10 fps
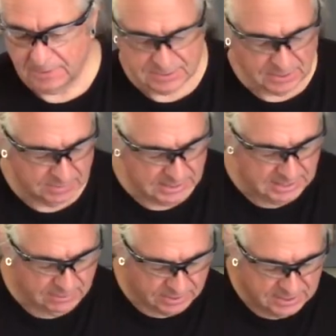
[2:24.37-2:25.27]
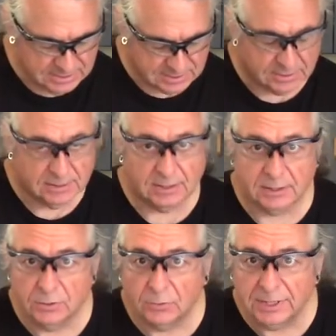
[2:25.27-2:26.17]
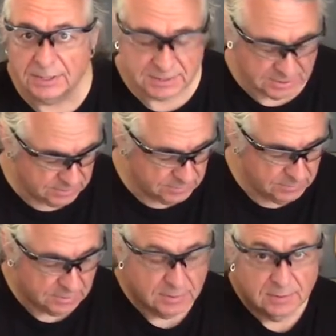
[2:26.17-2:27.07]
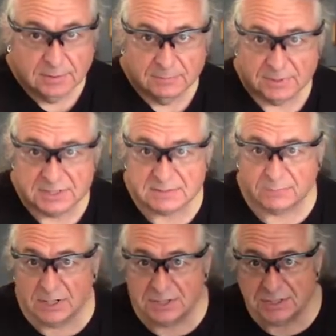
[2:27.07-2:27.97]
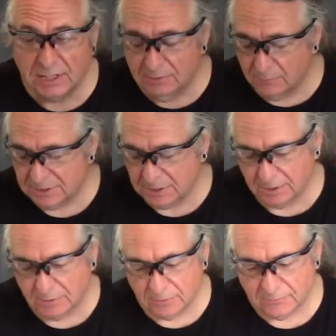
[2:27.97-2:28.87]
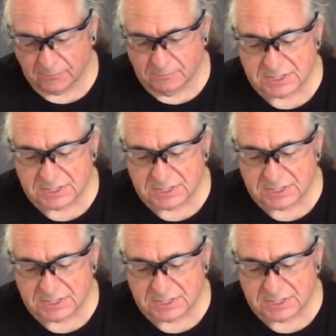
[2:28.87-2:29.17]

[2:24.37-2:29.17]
So here is, according to my spreadsheet, which I got from